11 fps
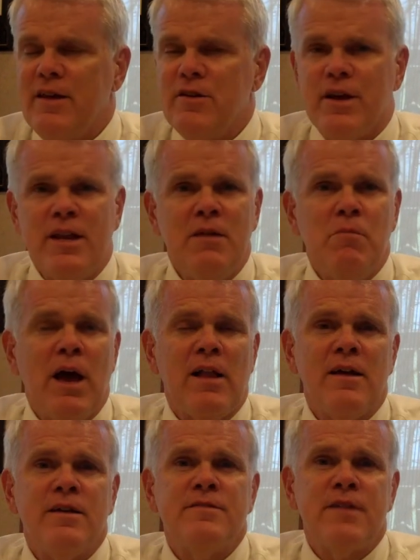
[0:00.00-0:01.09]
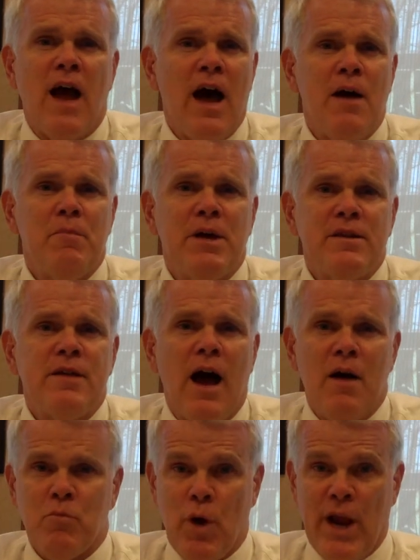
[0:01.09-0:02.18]
You can email us,
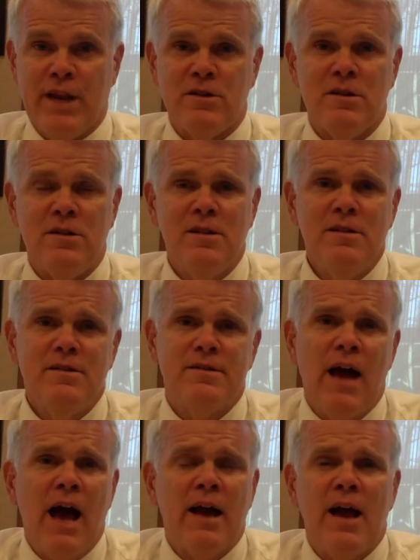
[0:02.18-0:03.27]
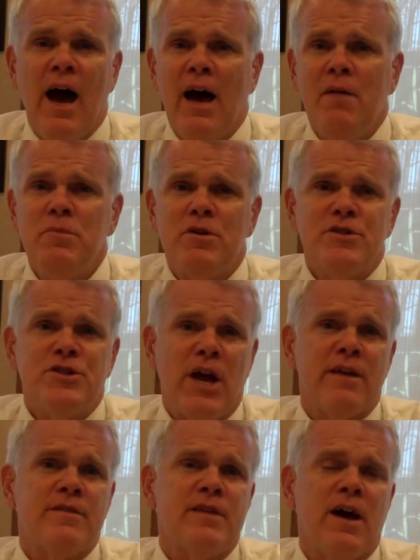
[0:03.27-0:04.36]
tom@tomrandall.com. You can
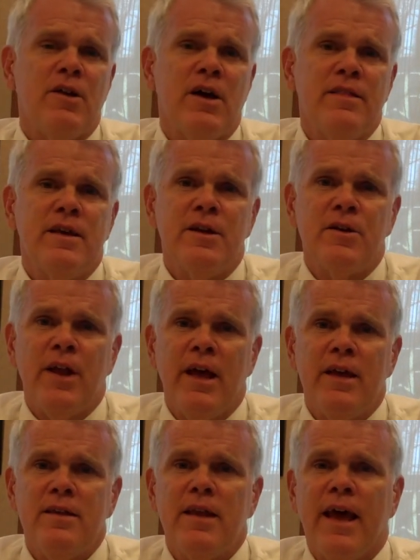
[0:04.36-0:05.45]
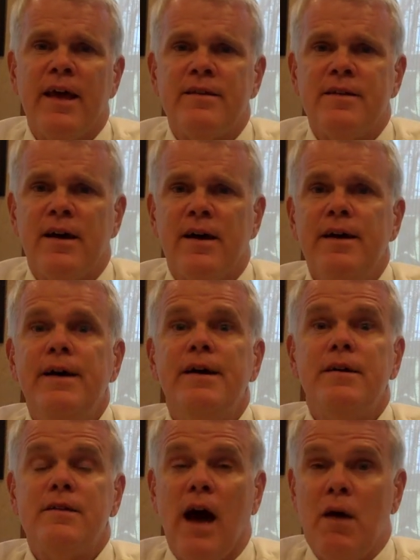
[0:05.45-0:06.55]
check us out on the internet at
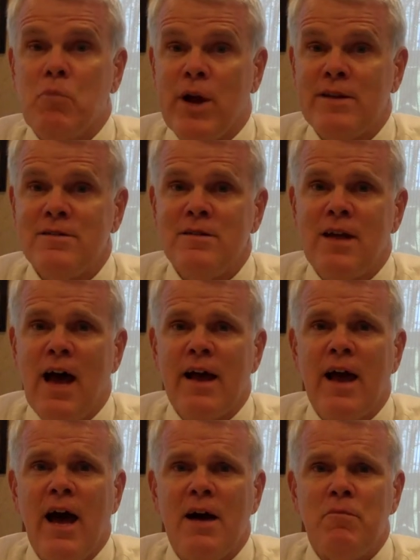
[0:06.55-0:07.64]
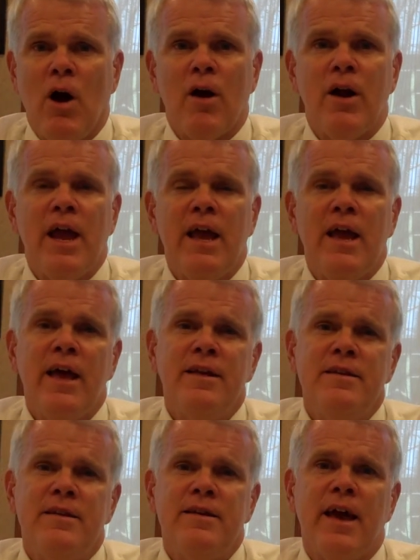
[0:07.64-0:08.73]
tomrandall.com,
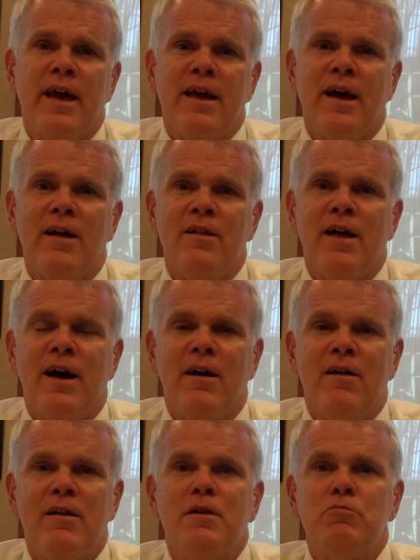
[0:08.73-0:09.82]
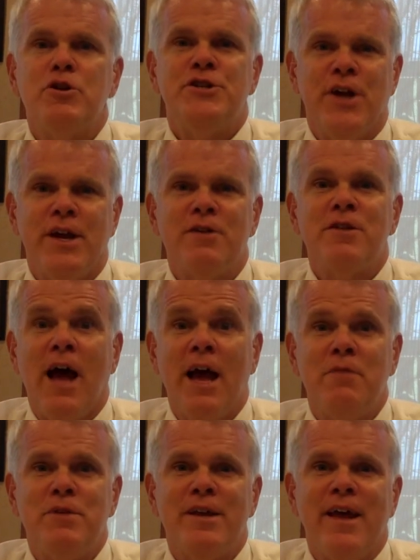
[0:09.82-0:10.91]
Randall. Appreciate your
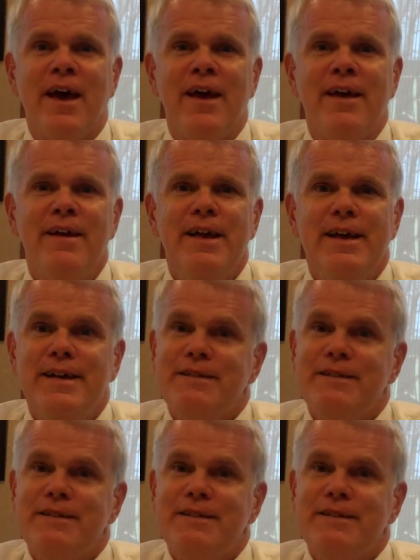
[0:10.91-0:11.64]
time today.